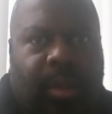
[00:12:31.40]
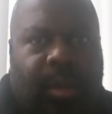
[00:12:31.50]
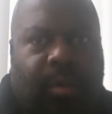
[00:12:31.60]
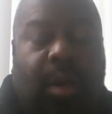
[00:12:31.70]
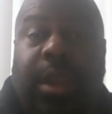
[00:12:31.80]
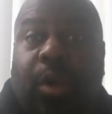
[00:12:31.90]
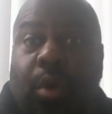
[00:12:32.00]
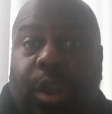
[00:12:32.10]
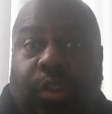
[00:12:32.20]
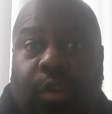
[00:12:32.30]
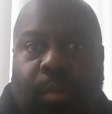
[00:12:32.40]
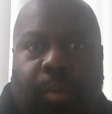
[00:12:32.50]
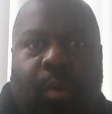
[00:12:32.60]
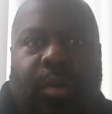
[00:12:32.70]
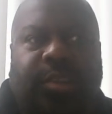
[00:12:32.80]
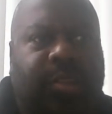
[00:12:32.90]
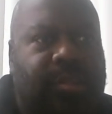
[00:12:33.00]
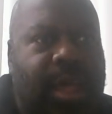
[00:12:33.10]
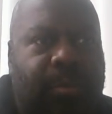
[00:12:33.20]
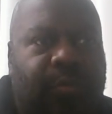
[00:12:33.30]
Right? According to reports at the
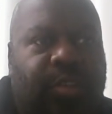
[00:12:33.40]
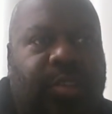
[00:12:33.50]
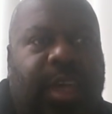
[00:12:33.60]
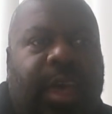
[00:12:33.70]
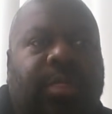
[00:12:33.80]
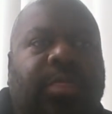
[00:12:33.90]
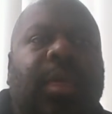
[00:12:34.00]
time of his death,